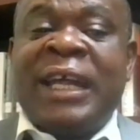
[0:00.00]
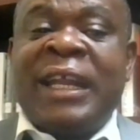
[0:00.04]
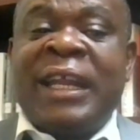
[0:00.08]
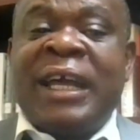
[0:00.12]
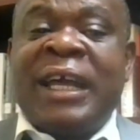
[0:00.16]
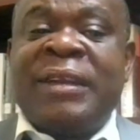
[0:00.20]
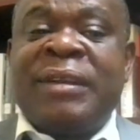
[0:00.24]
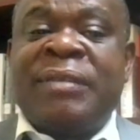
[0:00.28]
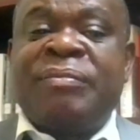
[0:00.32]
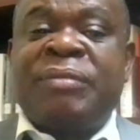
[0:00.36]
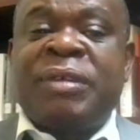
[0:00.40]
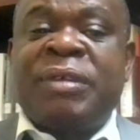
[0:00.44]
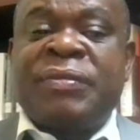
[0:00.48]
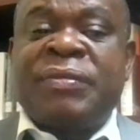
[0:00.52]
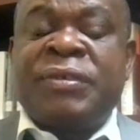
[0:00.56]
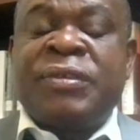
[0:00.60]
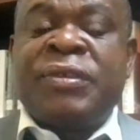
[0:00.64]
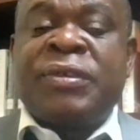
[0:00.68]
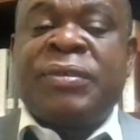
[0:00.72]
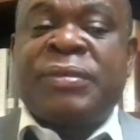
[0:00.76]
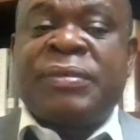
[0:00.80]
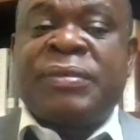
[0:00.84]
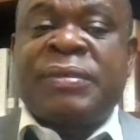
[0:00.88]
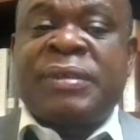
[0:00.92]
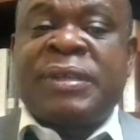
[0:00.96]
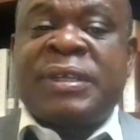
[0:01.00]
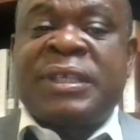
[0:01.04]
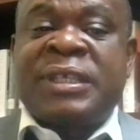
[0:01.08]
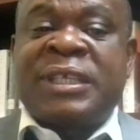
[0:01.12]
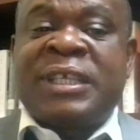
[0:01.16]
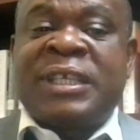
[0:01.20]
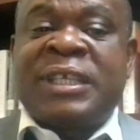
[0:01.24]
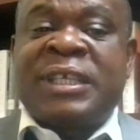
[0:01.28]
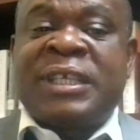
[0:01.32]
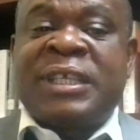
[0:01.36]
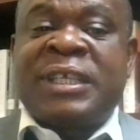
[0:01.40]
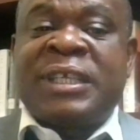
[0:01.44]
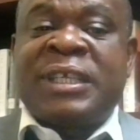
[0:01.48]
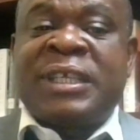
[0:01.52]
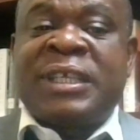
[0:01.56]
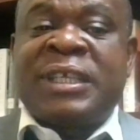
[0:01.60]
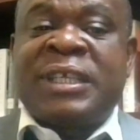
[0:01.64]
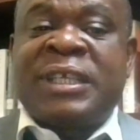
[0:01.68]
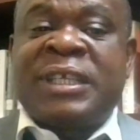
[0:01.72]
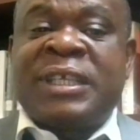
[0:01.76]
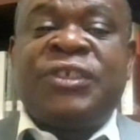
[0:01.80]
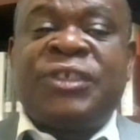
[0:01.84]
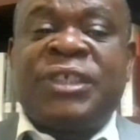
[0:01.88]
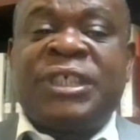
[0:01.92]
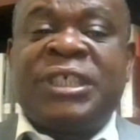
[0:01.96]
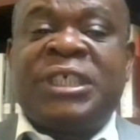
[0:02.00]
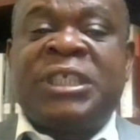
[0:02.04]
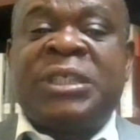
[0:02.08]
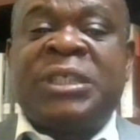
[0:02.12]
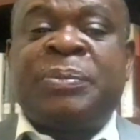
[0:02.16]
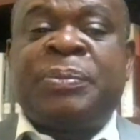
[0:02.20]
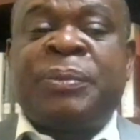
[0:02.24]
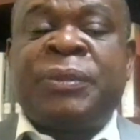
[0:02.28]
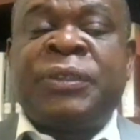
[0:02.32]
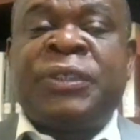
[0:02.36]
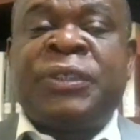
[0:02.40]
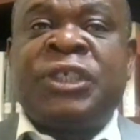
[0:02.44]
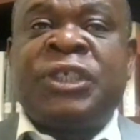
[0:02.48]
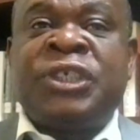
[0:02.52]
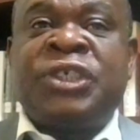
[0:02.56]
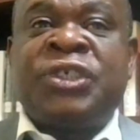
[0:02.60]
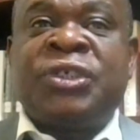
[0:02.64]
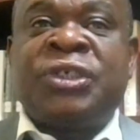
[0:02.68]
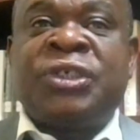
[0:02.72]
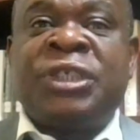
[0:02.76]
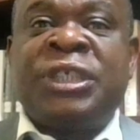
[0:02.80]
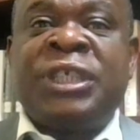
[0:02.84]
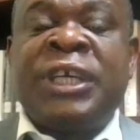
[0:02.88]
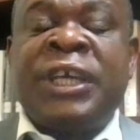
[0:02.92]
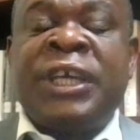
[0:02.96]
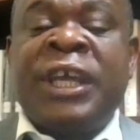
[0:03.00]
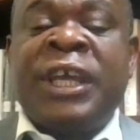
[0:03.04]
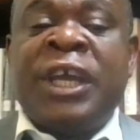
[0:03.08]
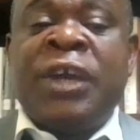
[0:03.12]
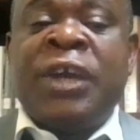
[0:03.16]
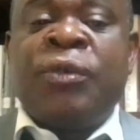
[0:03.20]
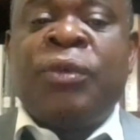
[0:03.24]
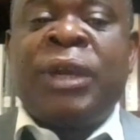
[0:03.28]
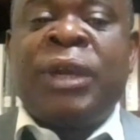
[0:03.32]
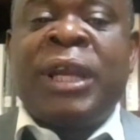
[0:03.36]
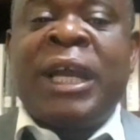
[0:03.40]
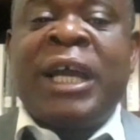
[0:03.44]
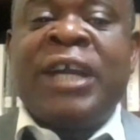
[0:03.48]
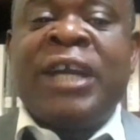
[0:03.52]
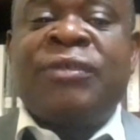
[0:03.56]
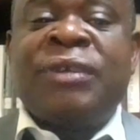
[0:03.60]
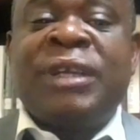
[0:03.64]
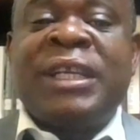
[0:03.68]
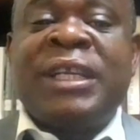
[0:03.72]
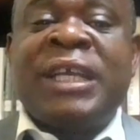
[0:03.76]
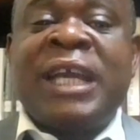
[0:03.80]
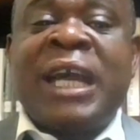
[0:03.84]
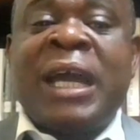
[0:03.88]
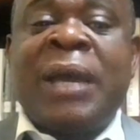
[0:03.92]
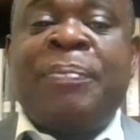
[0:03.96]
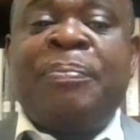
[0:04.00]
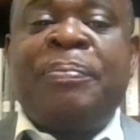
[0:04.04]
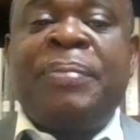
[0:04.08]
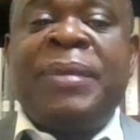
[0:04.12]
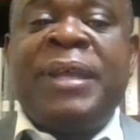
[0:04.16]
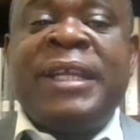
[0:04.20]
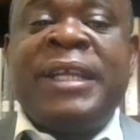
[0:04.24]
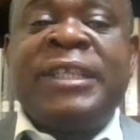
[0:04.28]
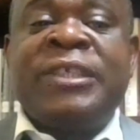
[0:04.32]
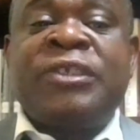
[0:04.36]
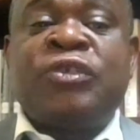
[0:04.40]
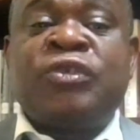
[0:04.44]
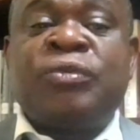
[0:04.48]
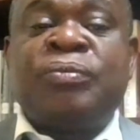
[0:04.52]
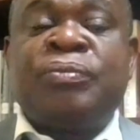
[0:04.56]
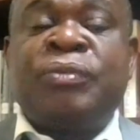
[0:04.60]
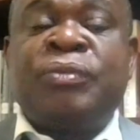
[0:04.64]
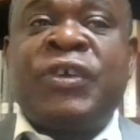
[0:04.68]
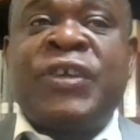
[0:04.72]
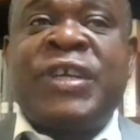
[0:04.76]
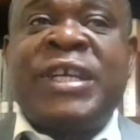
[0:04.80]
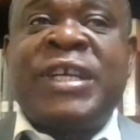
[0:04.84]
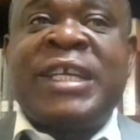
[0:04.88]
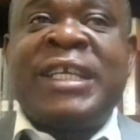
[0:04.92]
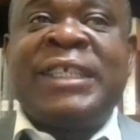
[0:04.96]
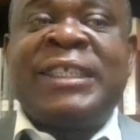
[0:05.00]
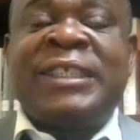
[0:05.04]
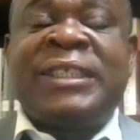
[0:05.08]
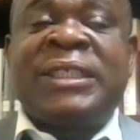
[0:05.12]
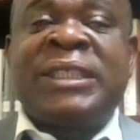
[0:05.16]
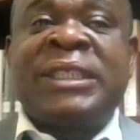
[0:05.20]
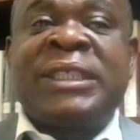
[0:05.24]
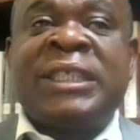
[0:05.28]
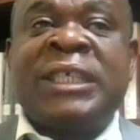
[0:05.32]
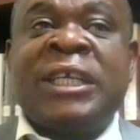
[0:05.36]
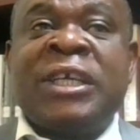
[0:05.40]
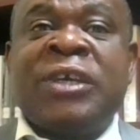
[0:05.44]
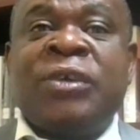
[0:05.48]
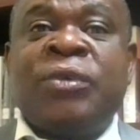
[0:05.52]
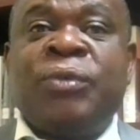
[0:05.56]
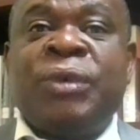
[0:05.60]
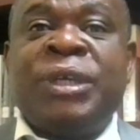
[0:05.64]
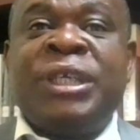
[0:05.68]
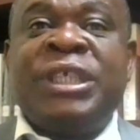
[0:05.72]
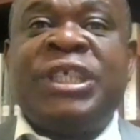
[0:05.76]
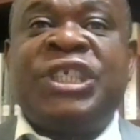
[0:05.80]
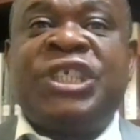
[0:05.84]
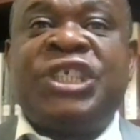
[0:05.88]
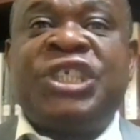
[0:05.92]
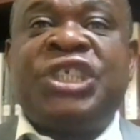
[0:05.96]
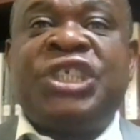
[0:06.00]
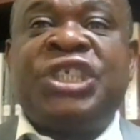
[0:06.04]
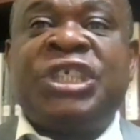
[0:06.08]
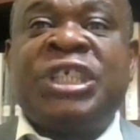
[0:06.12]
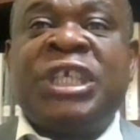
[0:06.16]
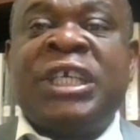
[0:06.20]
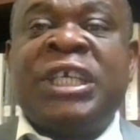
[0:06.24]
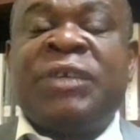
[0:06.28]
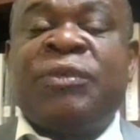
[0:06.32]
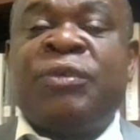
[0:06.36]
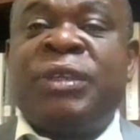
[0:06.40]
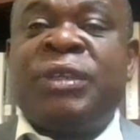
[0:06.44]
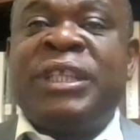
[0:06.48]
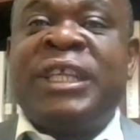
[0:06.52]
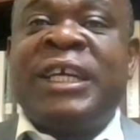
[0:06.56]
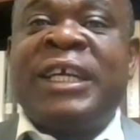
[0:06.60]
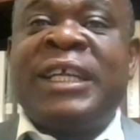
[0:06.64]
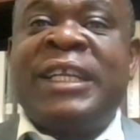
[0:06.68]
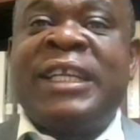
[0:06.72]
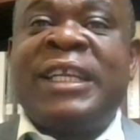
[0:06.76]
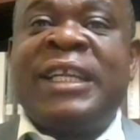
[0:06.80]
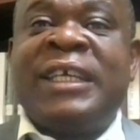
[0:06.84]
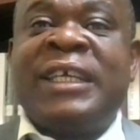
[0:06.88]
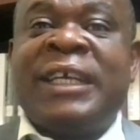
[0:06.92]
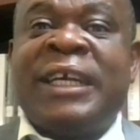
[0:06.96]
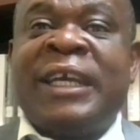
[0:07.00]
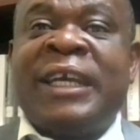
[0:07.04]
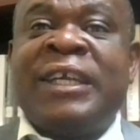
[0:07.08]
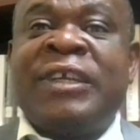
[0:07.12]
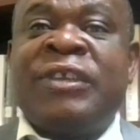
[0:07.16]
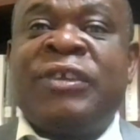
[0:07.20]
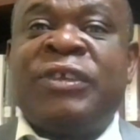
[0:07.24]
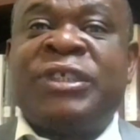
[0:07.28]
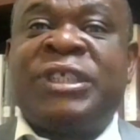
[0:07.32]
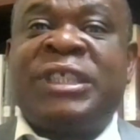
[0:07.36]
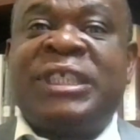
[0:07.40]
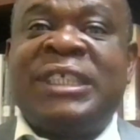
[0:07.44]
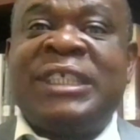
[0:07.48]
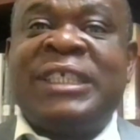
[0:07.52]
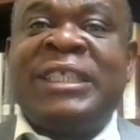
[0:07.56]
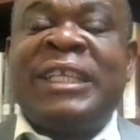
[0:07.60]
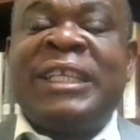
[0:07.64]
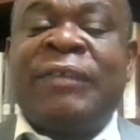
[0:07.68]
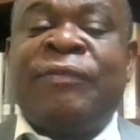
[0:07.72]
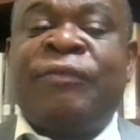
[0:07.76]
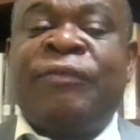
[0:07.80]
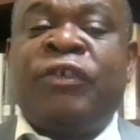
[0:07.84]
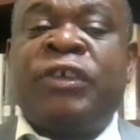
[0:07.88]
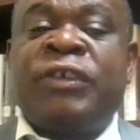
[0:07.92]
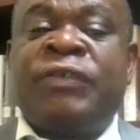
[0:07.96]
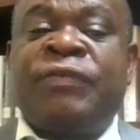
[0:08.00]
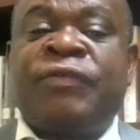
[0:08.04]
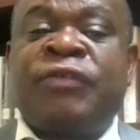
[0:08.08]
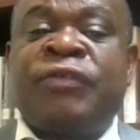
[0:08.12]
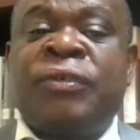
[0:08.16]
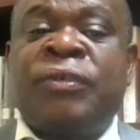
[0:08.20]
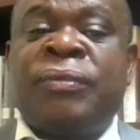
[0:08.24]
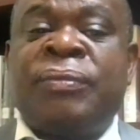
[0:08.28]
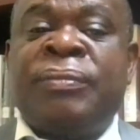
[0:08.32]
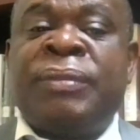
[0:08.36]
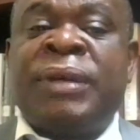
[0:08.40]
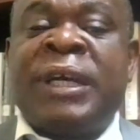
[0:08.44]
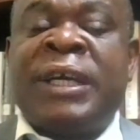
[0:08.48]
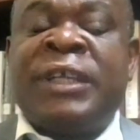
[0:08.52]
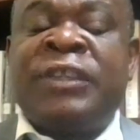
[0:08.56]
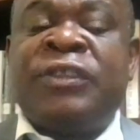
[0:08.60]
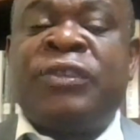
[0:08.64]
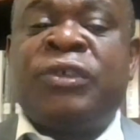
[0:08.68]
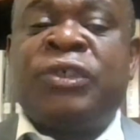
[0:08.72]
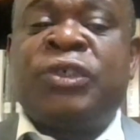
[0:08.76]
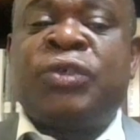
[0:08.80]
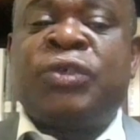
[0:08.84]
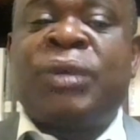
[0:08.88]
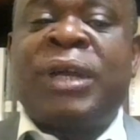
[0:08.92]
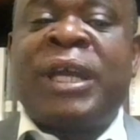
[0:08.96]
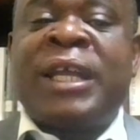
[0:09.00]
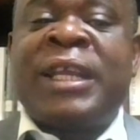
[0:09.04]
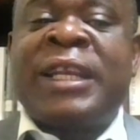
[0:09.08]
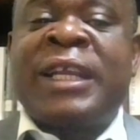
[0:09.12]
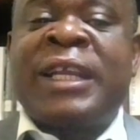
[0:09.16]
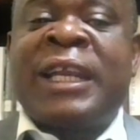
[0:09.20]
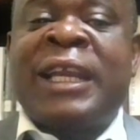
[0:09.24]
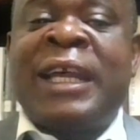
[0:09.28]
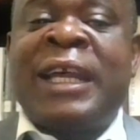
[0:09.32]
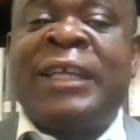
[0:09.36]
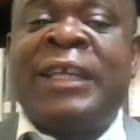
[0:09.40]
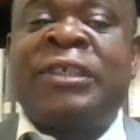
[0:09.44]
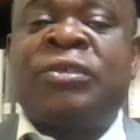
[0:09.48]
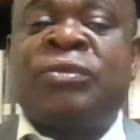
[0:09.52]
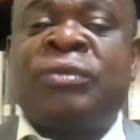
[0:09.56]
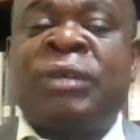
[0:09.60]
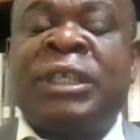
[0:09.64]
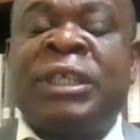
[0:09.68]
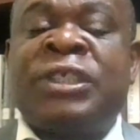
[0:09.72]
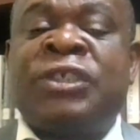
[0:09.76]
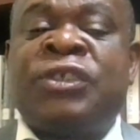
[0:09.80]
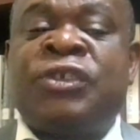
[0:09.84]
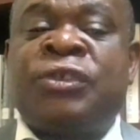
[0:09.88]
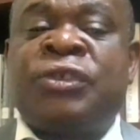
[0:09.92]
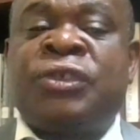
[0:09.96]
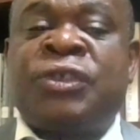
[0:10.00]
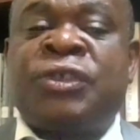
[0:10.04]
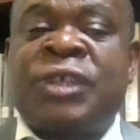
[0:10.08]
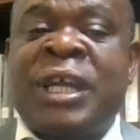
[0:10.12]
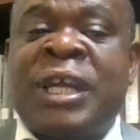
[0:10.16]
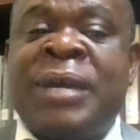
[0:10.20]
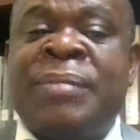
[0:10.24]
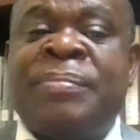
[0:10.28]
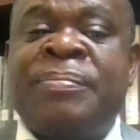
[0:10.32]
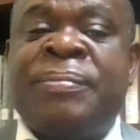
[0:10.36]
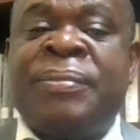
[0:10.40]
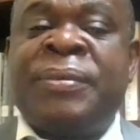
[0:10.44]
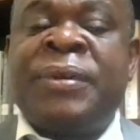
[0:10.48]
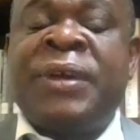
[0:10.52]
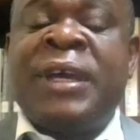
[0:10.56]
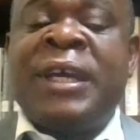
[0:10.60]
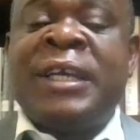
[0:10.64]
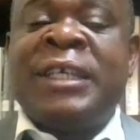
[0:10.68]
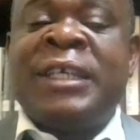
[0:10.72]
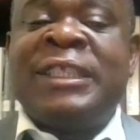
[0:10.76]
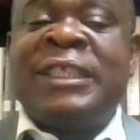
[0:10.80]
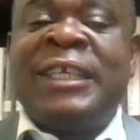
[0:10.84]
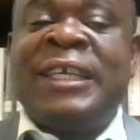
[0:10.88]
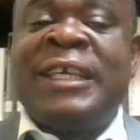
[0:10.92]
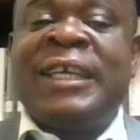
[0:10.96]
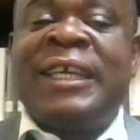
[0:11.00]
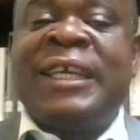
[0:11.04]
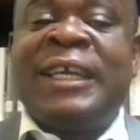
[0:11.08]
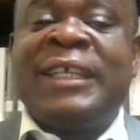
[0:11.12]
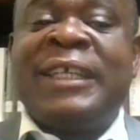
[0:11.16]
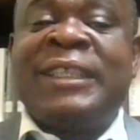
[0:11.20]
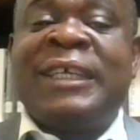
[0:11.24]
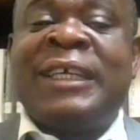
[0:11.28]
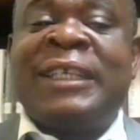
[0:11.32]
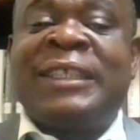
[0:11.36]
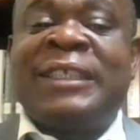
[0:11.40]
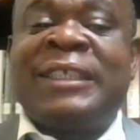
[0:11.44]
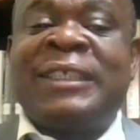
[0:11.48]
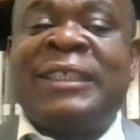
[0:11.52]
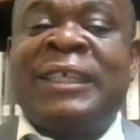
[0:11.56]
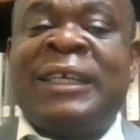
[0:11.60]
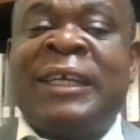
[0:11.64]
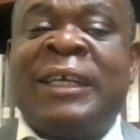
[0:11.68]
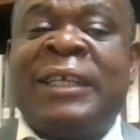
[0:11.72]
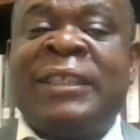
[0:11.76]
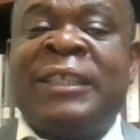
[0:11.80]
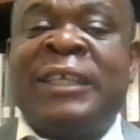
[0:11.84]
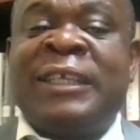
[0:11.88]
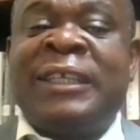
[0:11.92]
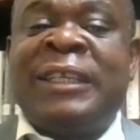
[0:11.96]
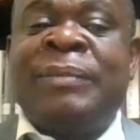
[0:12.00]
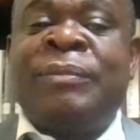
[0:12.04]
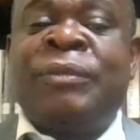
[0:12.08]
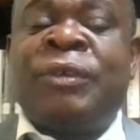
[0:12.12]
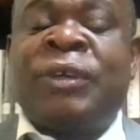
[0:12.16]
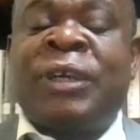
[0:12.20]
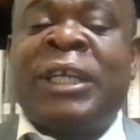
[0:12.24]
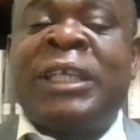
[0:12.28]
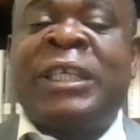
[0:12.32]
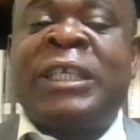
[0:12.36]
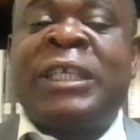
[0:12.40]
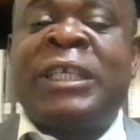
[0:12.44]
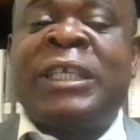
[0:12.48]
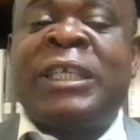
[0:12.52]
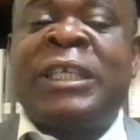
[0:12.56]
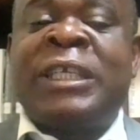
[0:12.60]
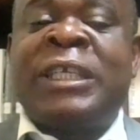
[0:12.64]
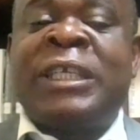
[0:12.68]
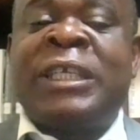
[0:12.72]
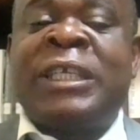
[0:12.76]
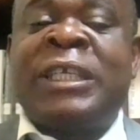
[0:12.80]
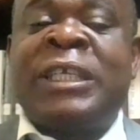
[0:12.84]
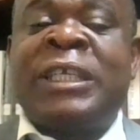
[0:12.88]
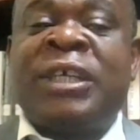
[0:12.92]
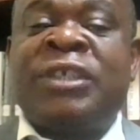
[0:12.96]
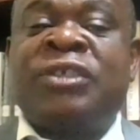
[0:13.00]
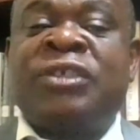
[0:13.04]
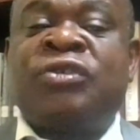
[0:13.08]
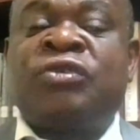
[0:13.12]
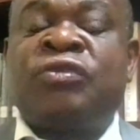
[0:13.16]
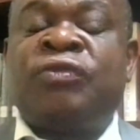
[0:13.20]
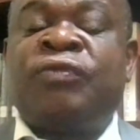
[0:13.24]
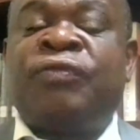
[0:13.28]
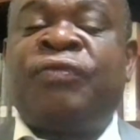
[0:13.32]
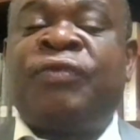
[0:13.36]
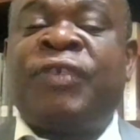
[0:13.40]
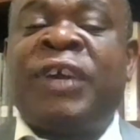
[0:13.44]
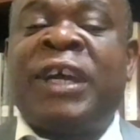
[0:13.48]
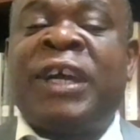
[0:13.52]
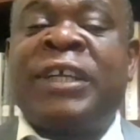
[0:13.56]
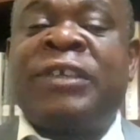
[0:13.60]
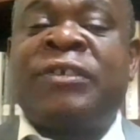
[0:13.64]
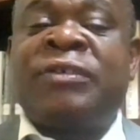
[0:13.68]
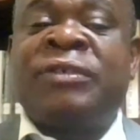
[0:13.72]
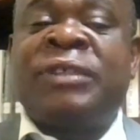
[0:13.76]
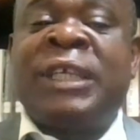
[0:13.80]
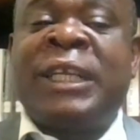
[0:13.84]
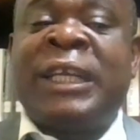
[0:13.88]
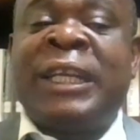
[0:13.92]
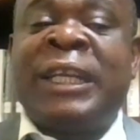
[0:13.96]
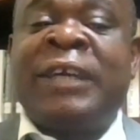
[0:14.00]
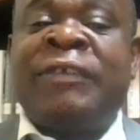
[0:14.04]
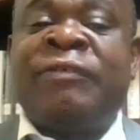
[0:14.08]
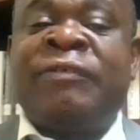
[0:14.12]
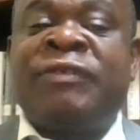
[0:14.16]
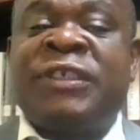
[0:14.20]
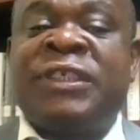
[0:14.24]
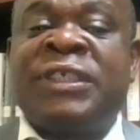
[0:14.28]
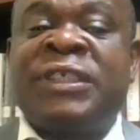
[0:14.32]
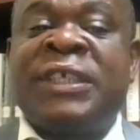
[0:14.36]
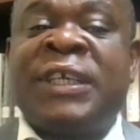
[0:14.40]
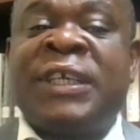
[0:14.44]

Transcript: and you know, getting into a centrist position will actually appeal to moderates, which will then you know, steal the vote from those who are inclined towards Trump, thinking that the Democratic Party had swung too far to the